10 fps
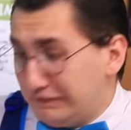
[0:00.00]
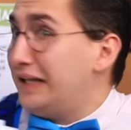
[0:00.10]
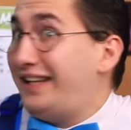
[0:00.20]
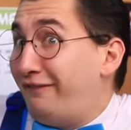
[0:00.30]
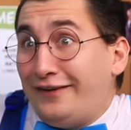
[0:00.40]

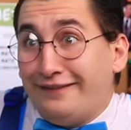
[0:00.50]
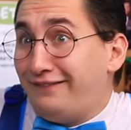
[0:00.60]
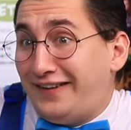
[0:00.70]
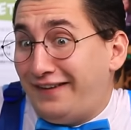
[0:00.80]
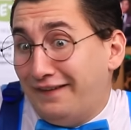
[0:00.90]
month.
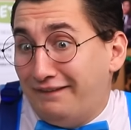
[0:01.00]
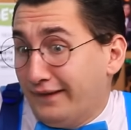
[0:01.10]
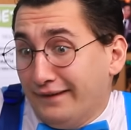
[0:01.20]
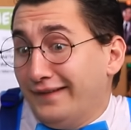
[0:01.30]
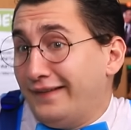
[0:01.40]
It's
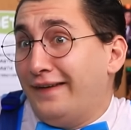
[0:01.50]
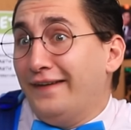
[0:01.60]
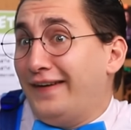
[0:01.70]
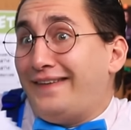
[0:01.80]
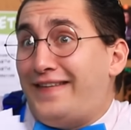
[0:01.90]
not what you
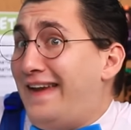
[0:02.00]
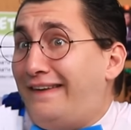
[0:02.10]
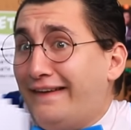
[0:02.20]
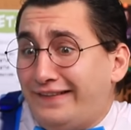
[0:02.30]
think it is.